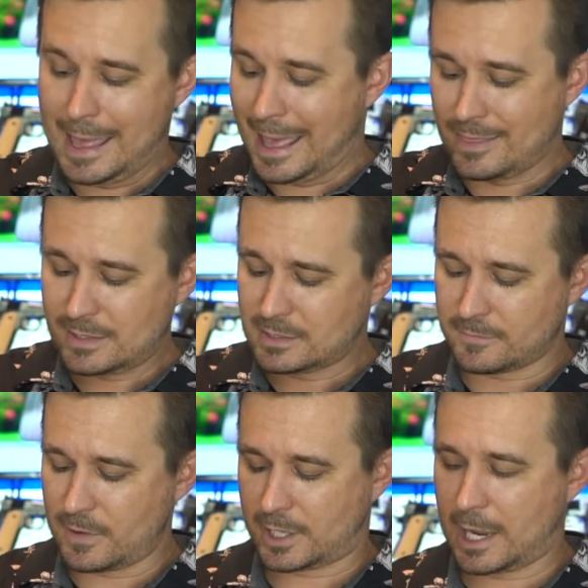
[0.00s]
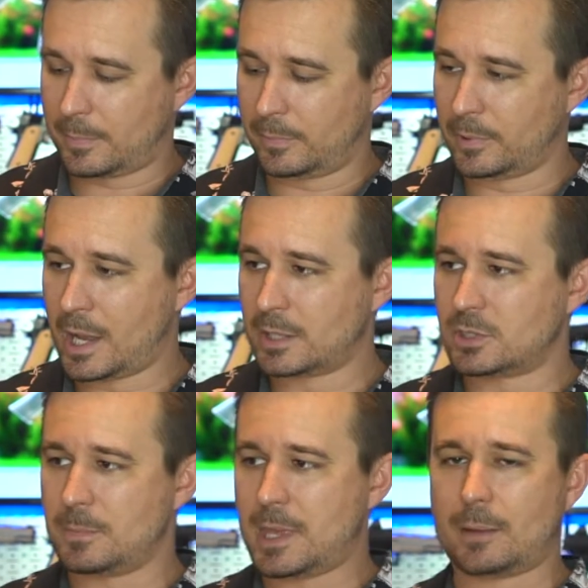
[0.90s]
And this is a very capable gun
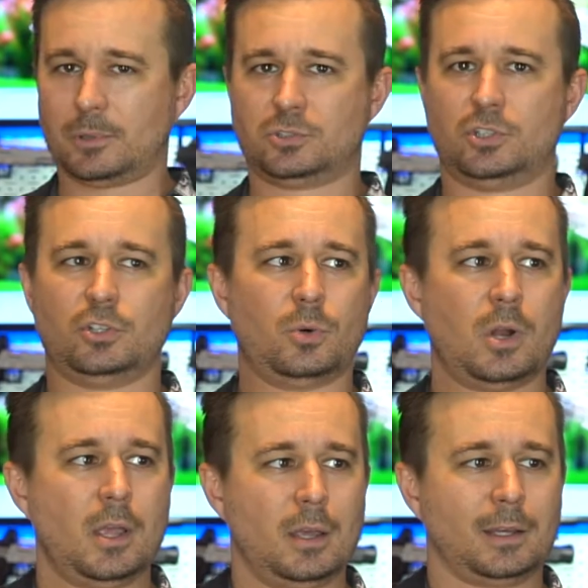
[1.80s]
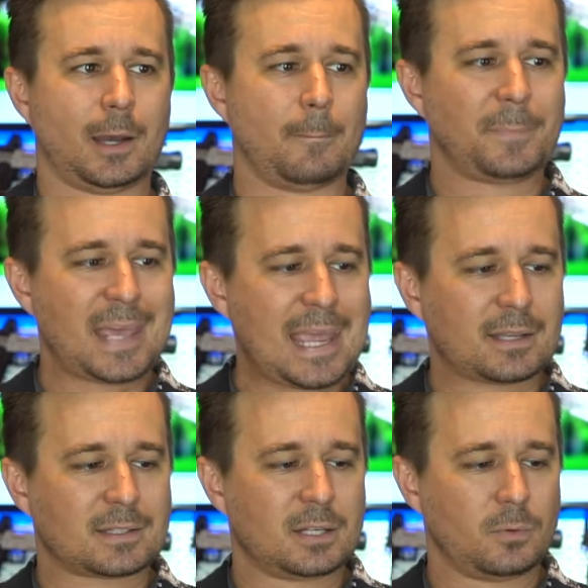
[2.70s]
to be able to
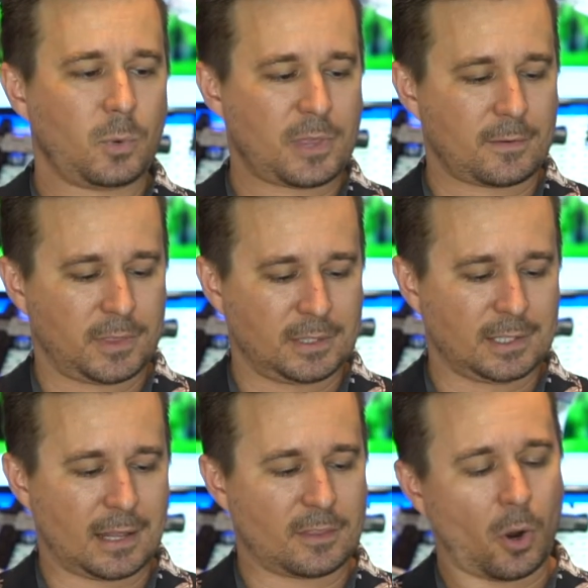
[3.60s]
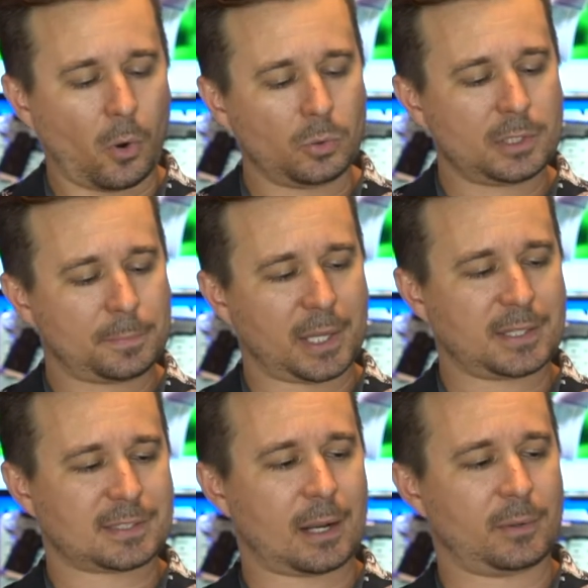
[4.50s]
compete with everything today. The only
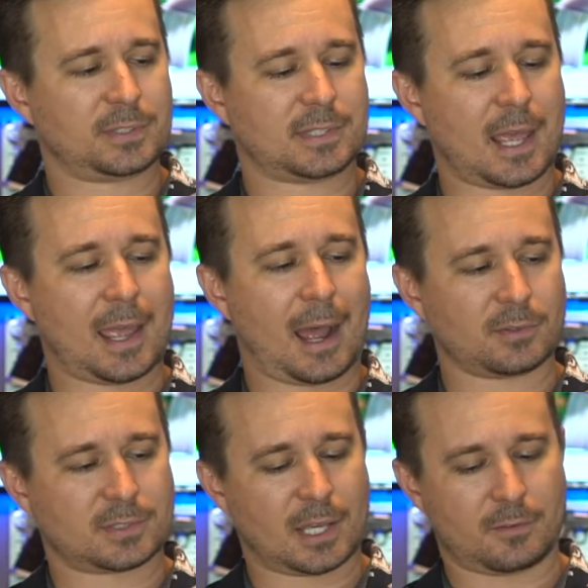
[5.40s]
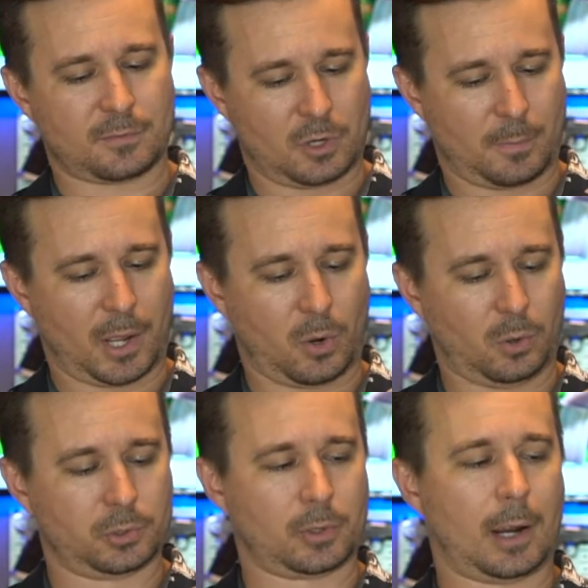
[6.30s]
place that I would say outside of, my
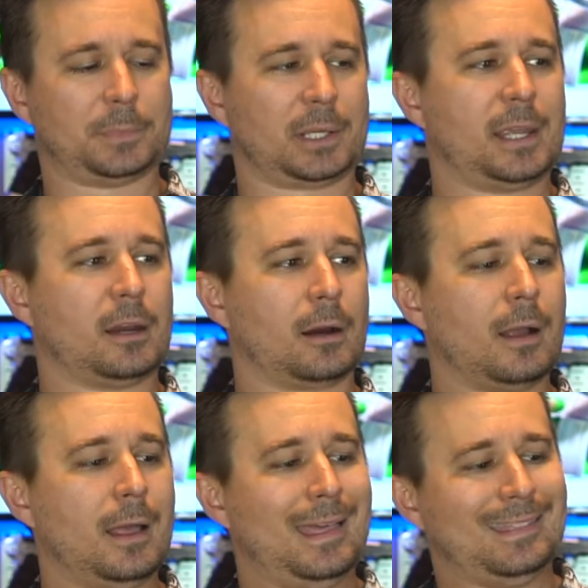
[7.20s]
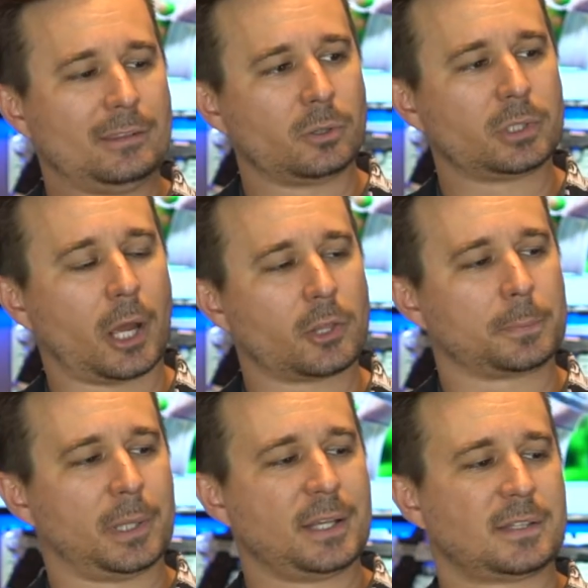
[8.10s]
older optic here, the only other
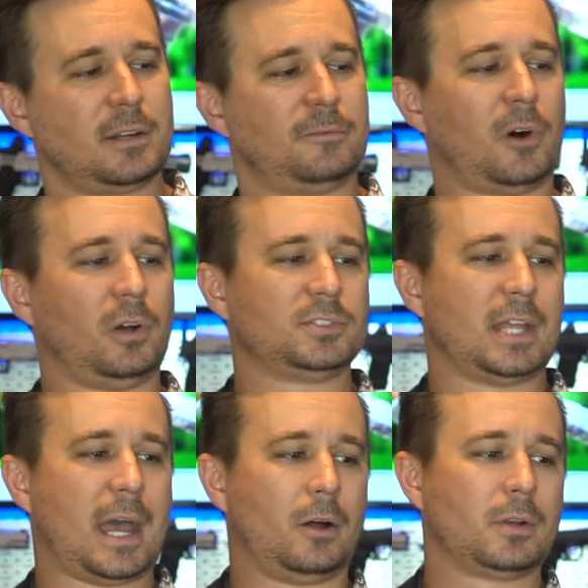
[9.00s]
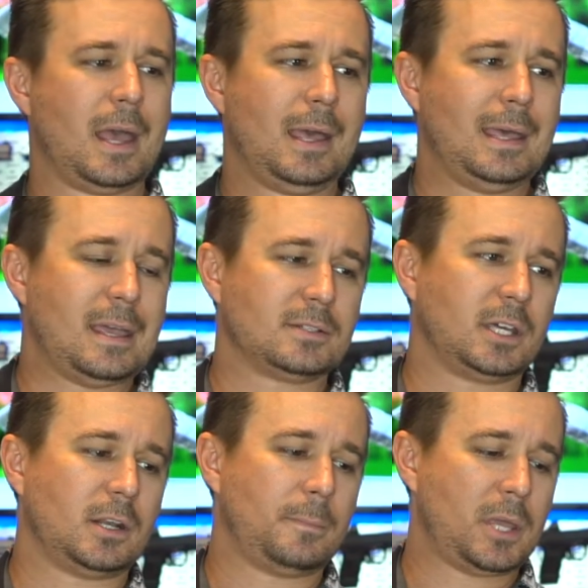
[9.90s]
place that it falls down is
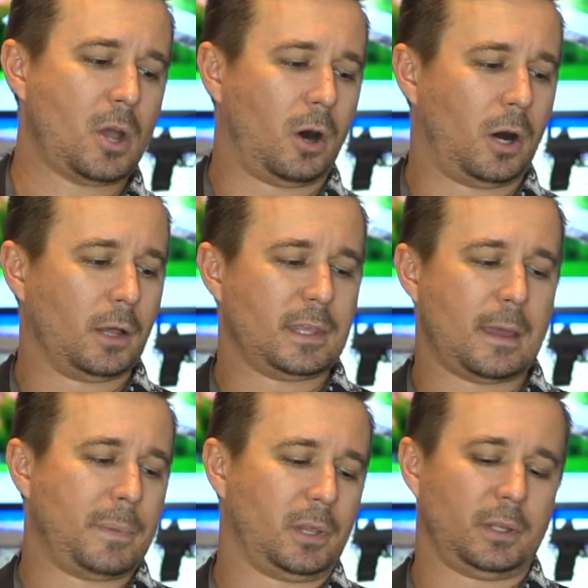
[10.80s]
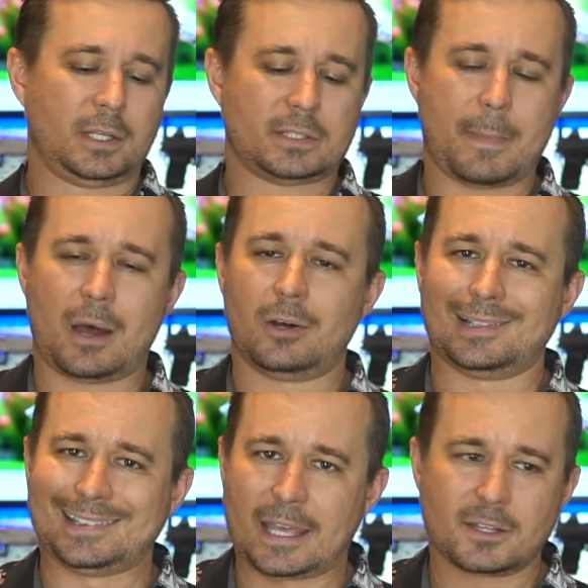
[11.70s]
going to be on the ability to mount a
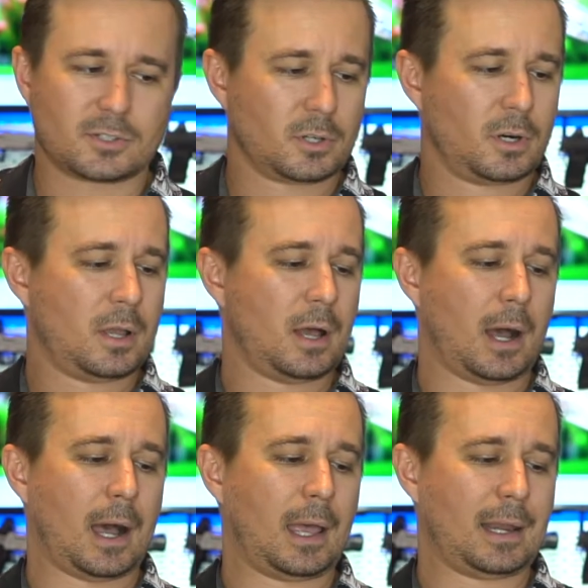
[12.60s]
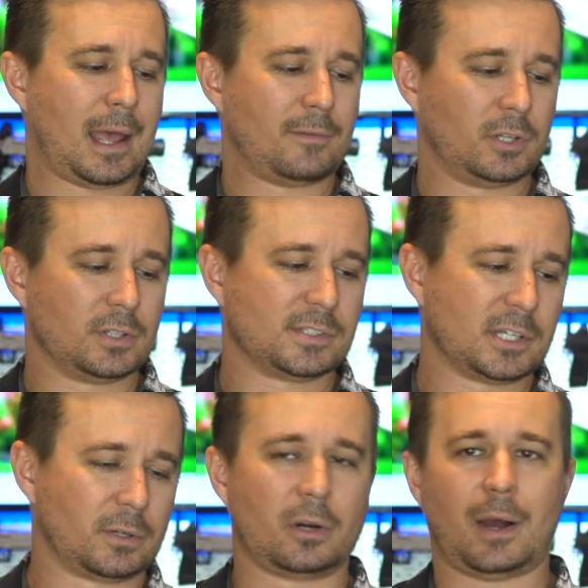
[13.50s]
laser and have a good
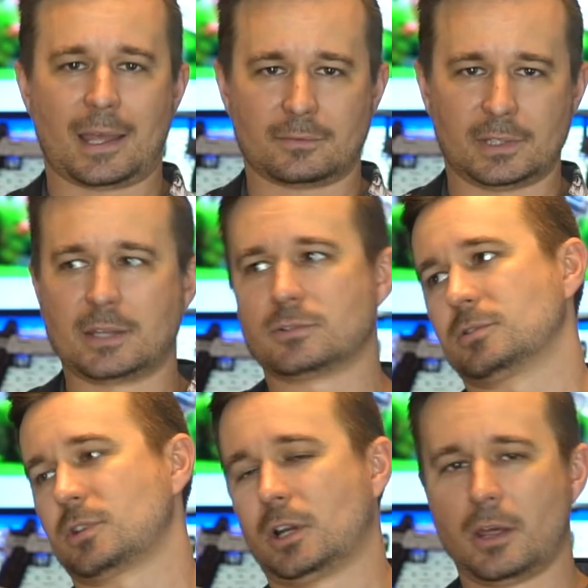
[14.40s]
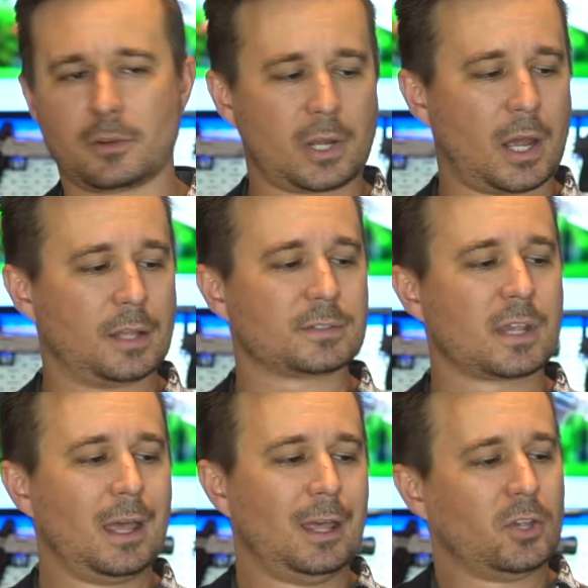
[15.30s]
zero. I have lasers on other guns,
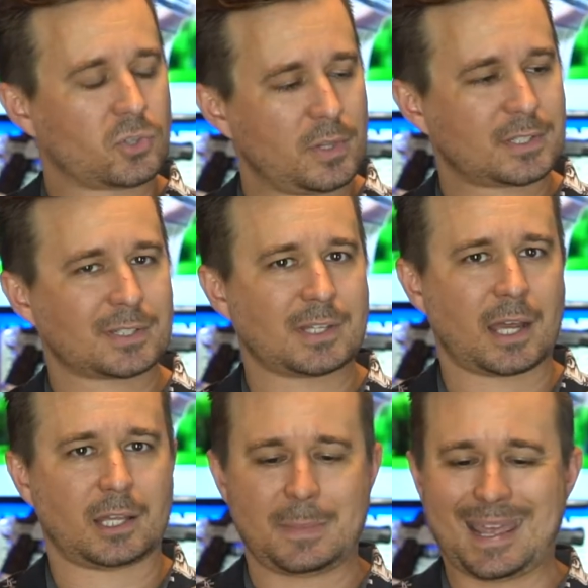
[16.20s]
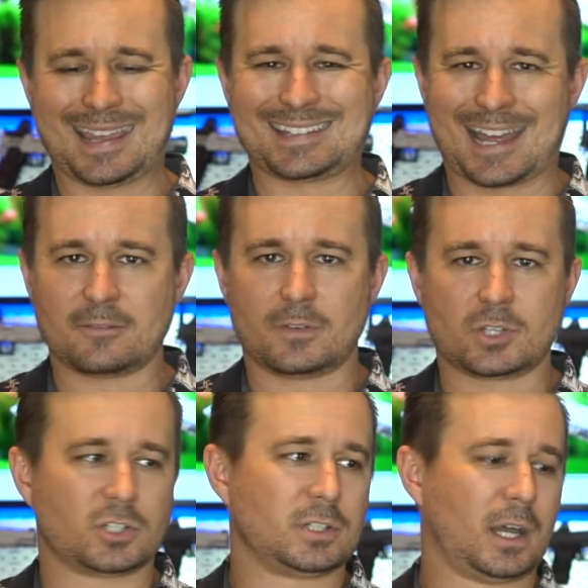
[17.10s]
so this is not going to be a night
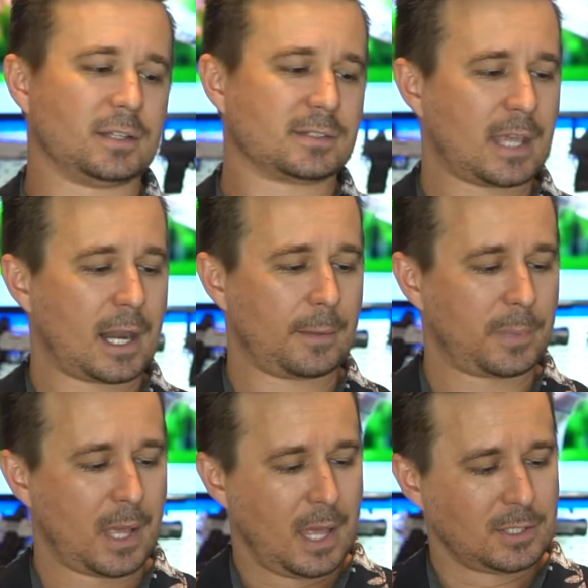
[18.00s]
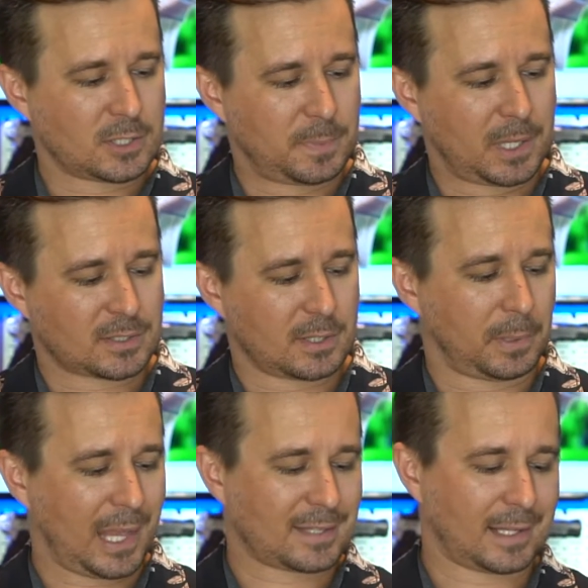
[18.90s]
vision gun setup just because of the
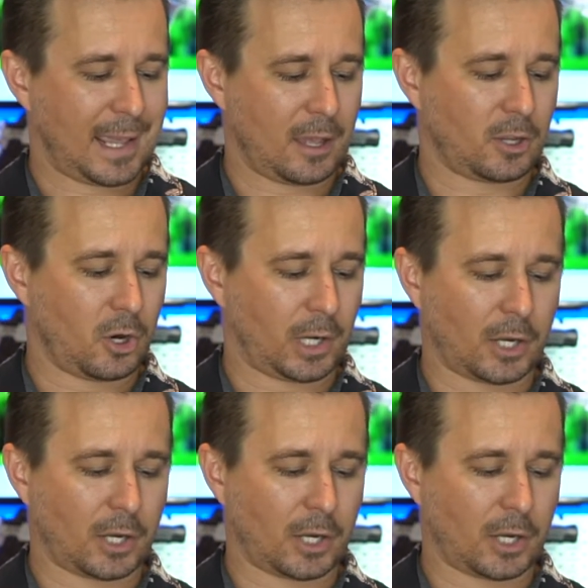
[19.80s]
plastic handguard.